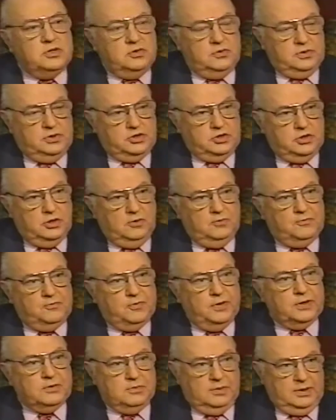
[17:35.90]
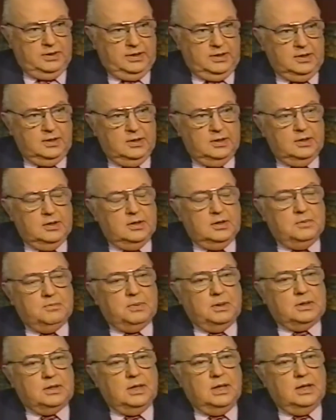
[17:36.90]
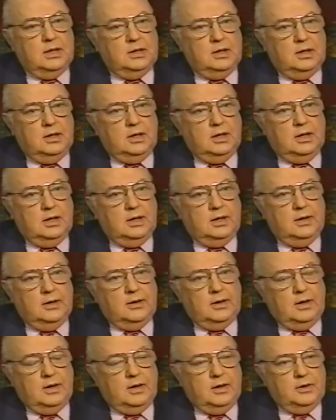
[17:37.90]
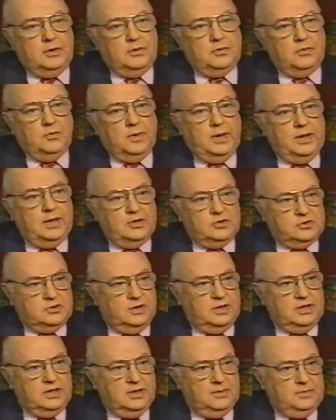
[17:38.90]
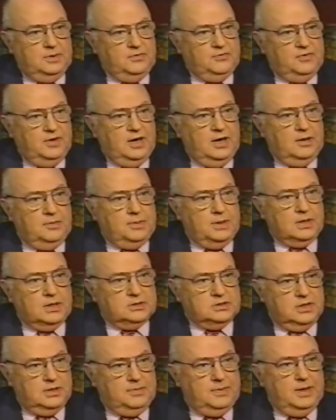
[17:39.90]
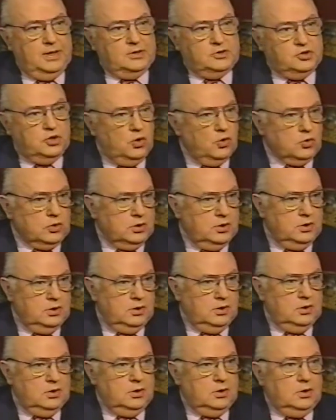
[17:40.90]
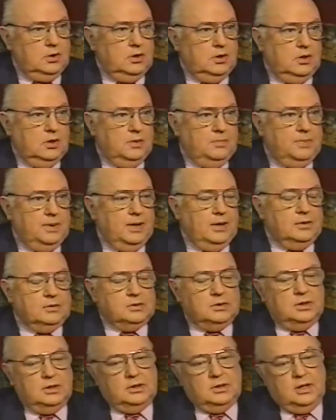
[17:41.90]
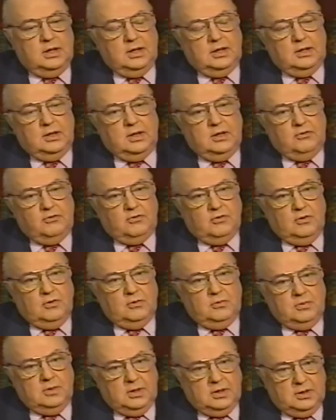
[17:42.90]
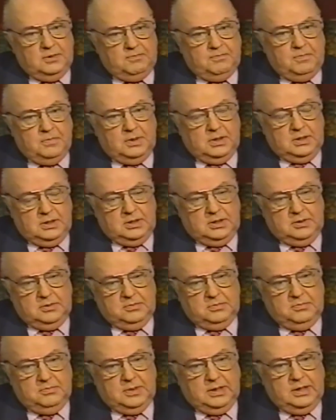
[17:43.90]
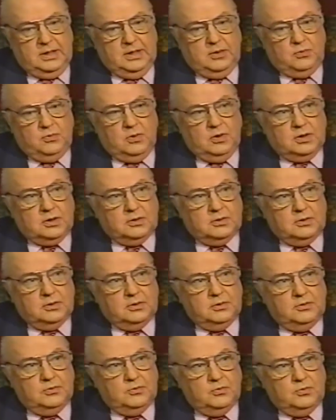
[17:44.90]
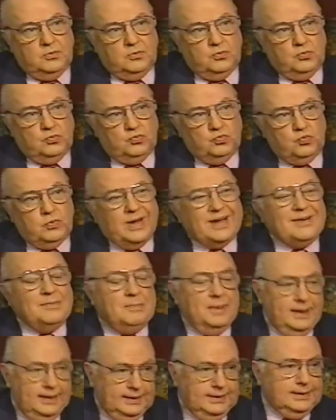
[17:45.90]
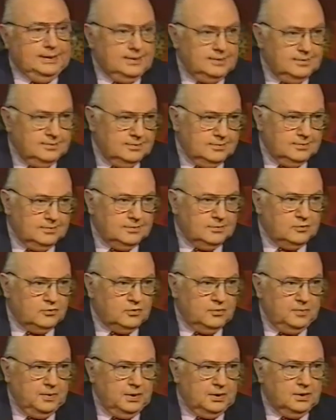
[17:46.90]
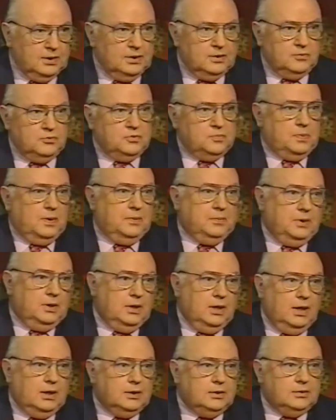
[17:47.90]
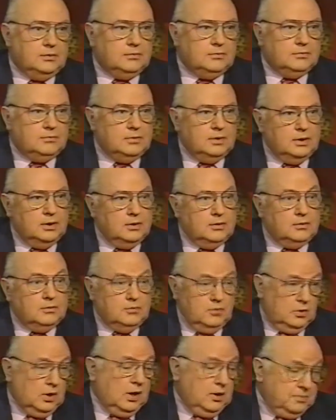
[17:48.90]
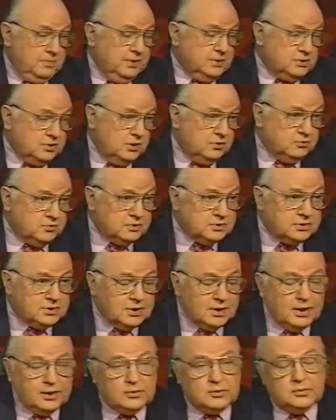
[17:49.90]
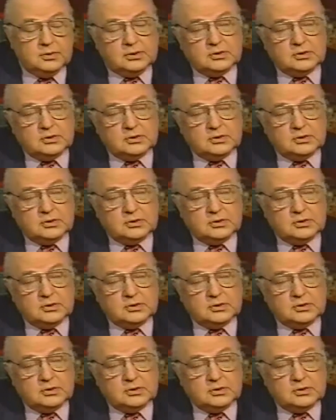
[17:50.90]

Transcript: do his show frequently, but then the White House tried to get me fired because I made a joke about it, and so my network recommended to me that it was probably not in our best interest that I do this